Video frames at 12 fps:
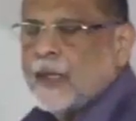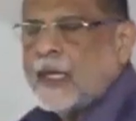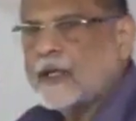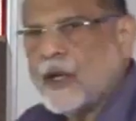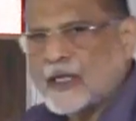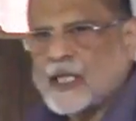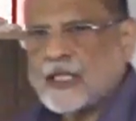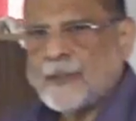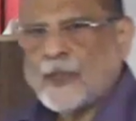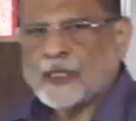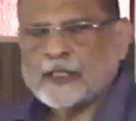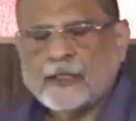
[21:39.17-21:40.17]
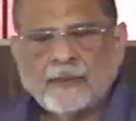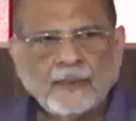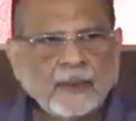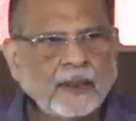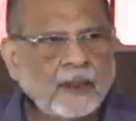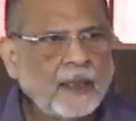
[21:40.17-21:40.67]
It causes abortion.
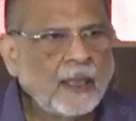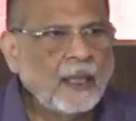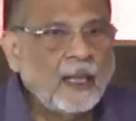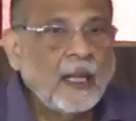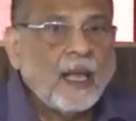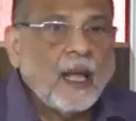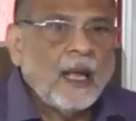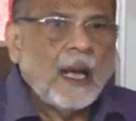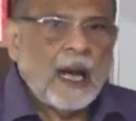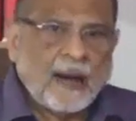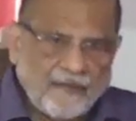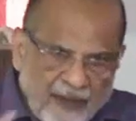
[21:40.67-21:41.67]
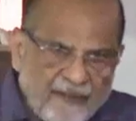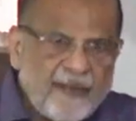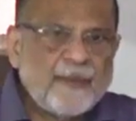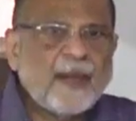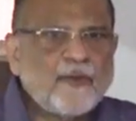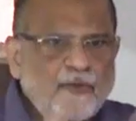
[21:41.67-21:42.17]
Our
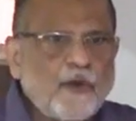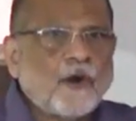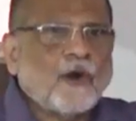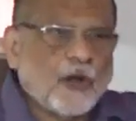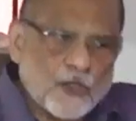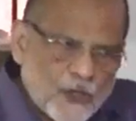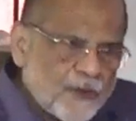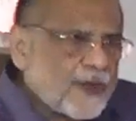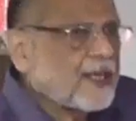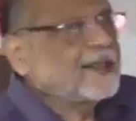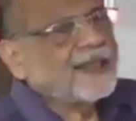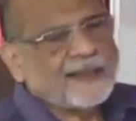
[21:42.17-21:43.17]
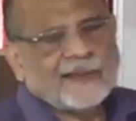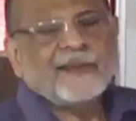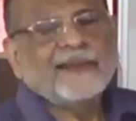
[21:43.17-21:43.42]
women folk also work there.